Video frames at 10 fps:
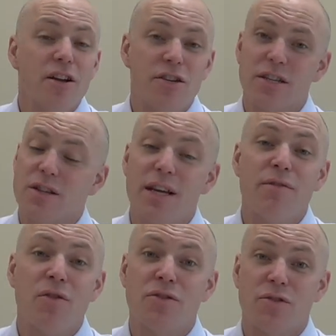Just
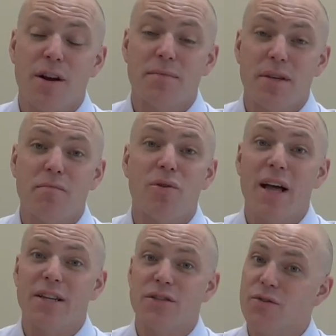leave those strips in
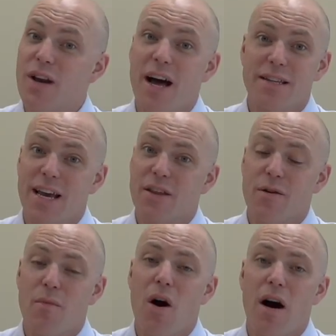place, do not take
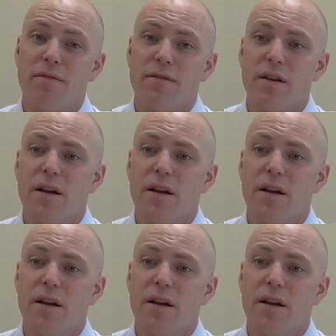them off,